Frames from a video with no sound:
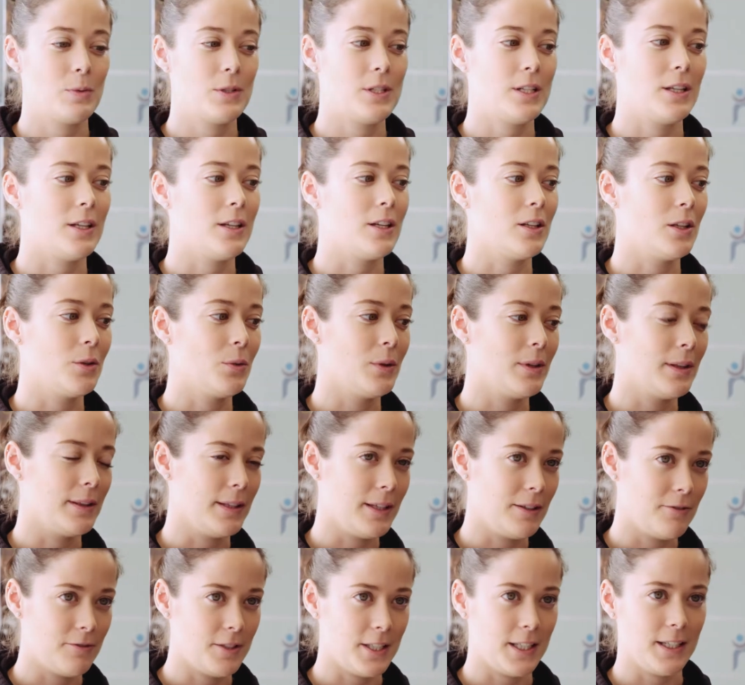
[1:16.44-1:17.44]
Particularly with
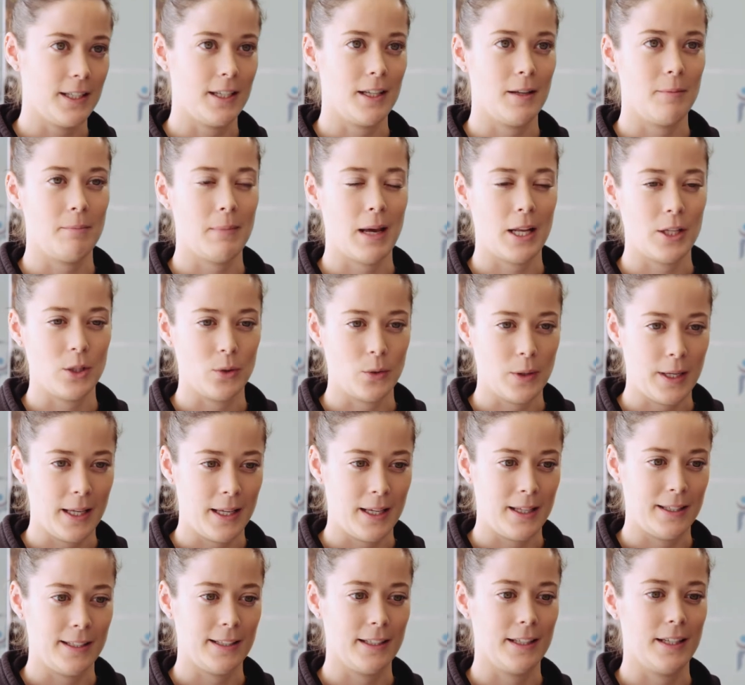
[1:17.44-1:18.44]
lifting and manual
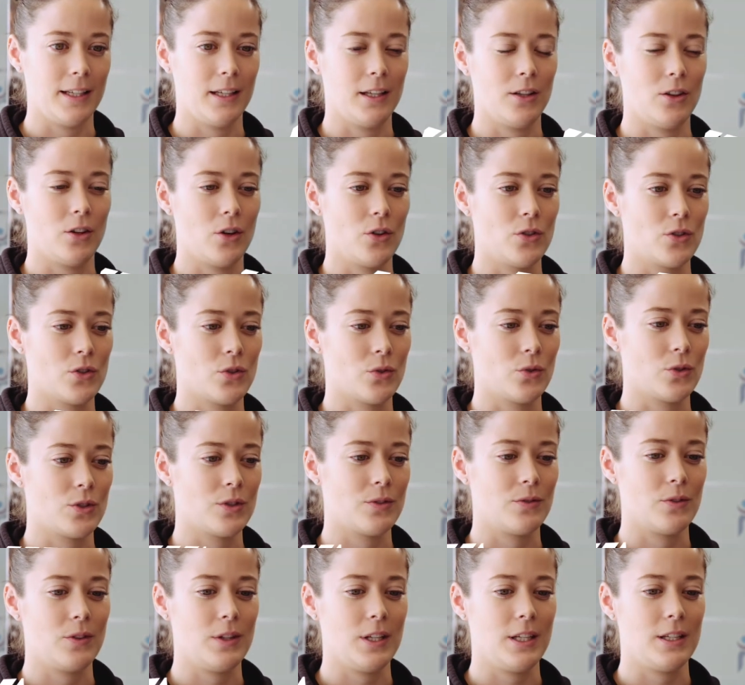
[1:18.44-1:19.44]
handling and those
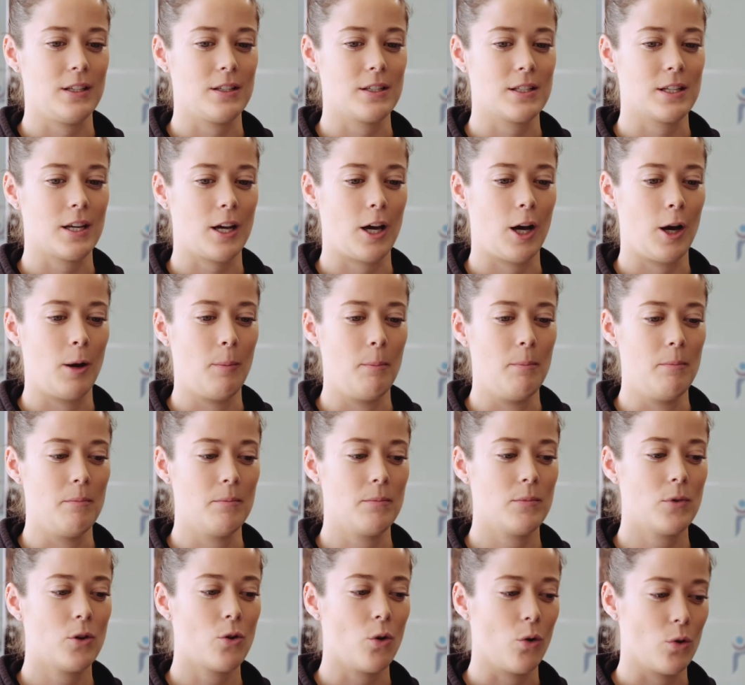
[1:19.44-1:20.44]
sorts of things,
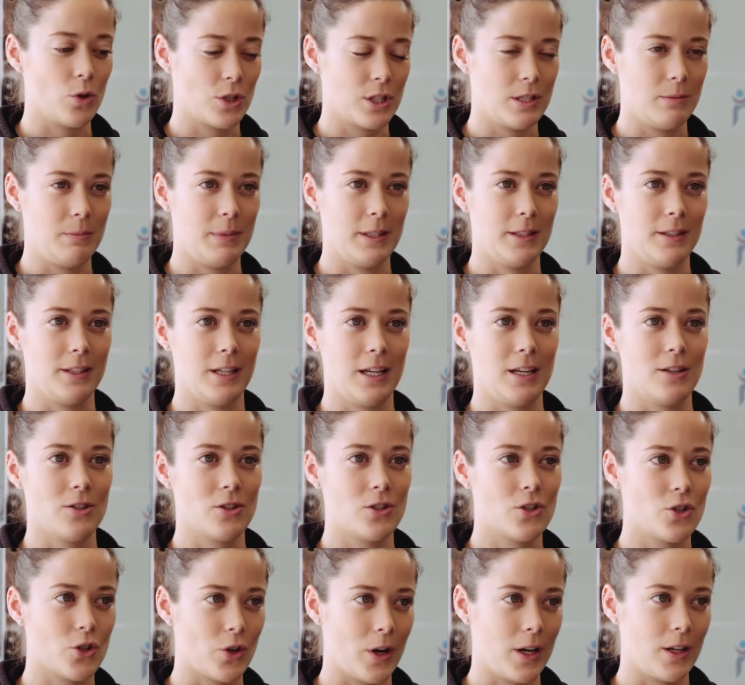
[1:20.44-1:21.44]
core stability
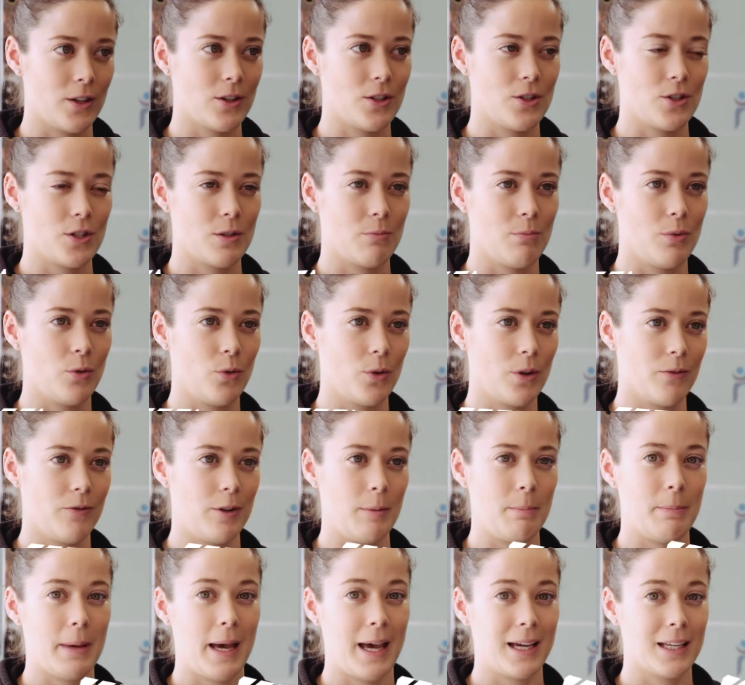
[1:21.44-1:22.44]
and strength and support
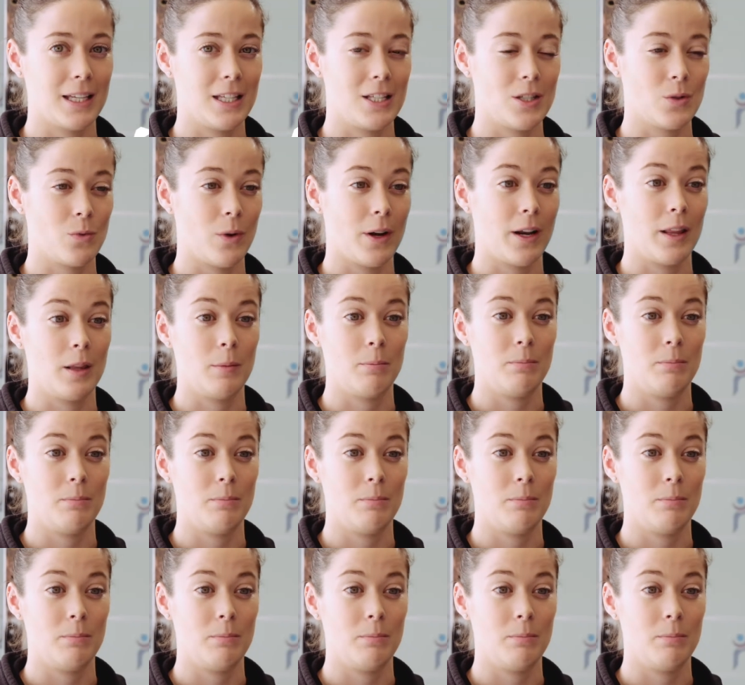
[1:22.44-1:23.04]
of your back is one of the